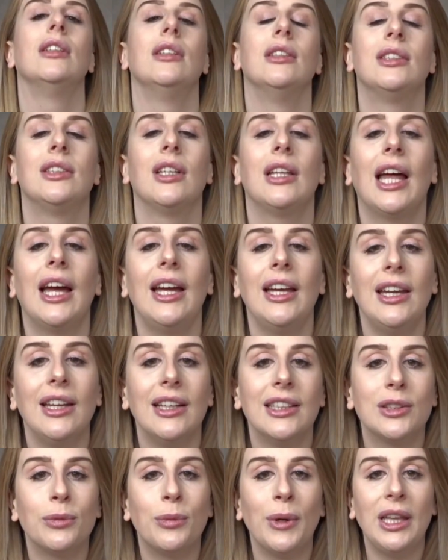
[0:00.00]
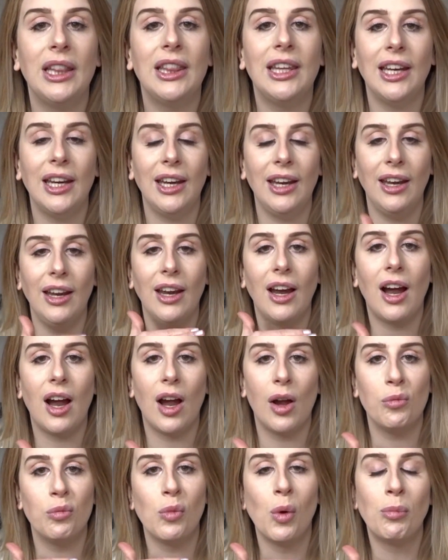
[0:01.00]
So that is with the
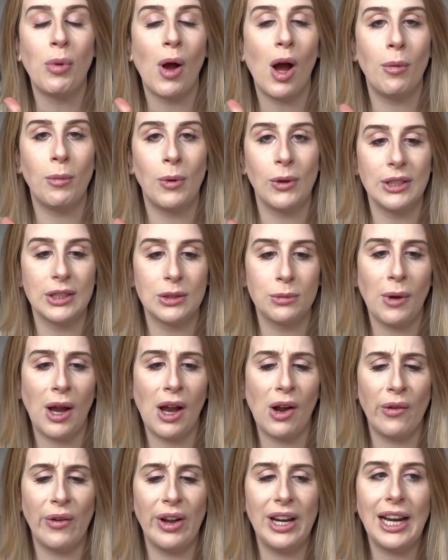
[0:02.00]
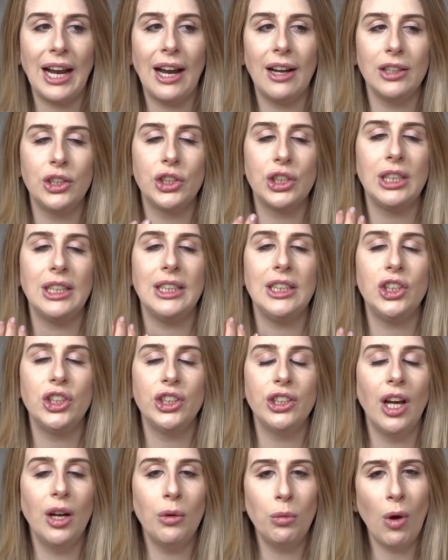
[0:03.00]
balm on as well. And actually, do
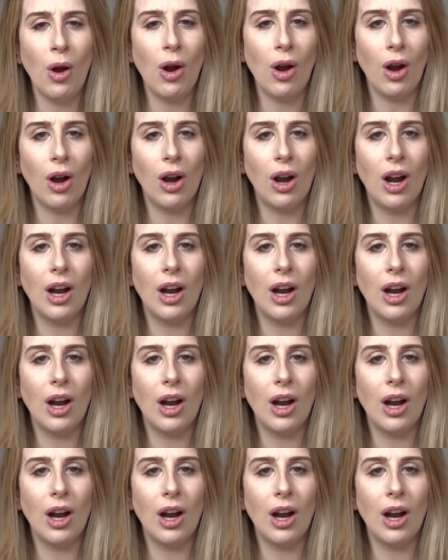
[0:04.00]
you know what?